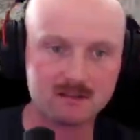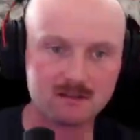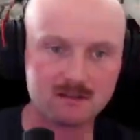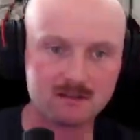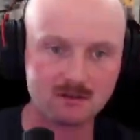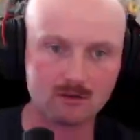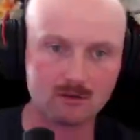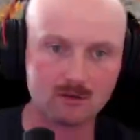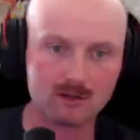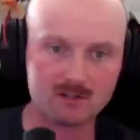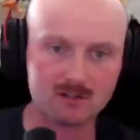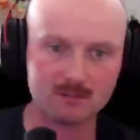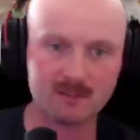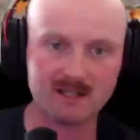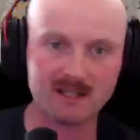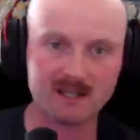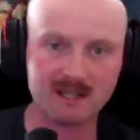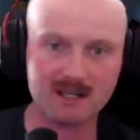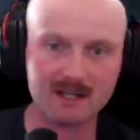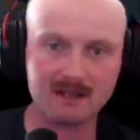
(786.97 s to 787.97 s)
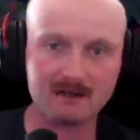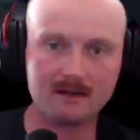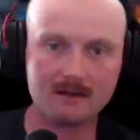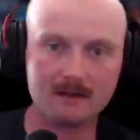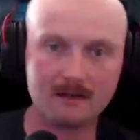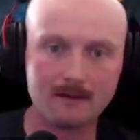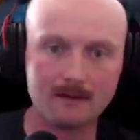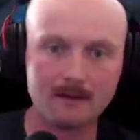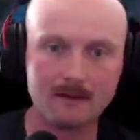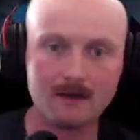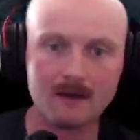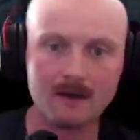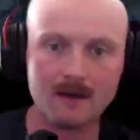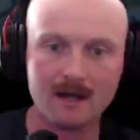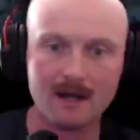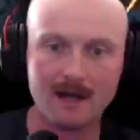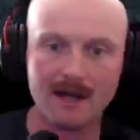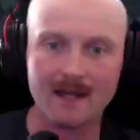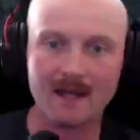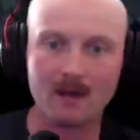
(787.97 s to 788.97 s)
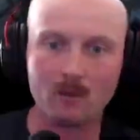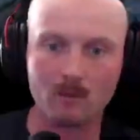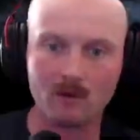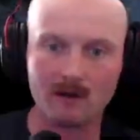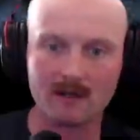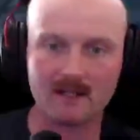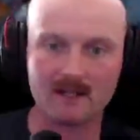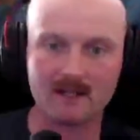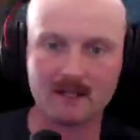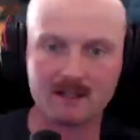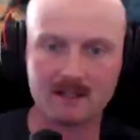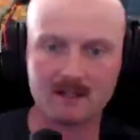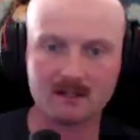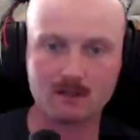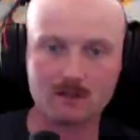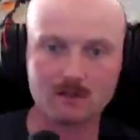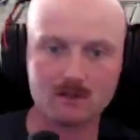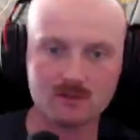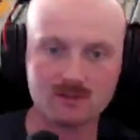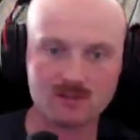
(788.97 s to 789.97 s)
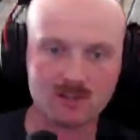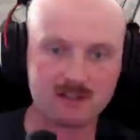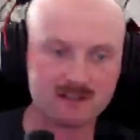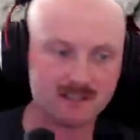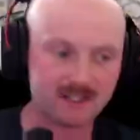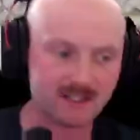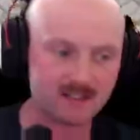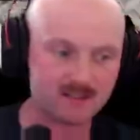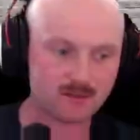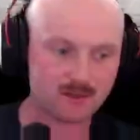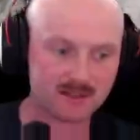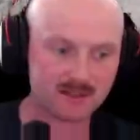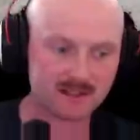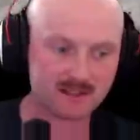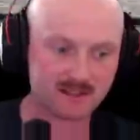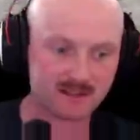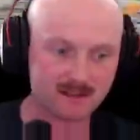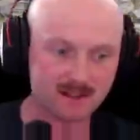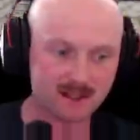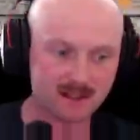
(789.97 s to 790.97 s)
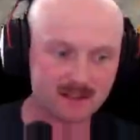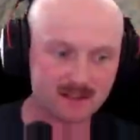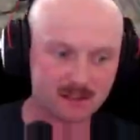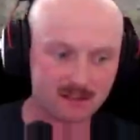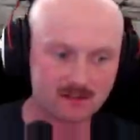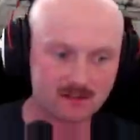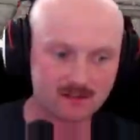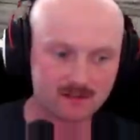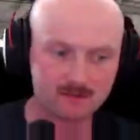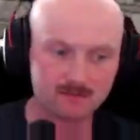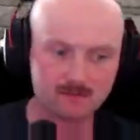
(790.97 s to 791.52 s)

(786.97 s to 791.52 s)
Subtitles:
So we'll rush them in again. And we're going to lose our Secutores here to that charge.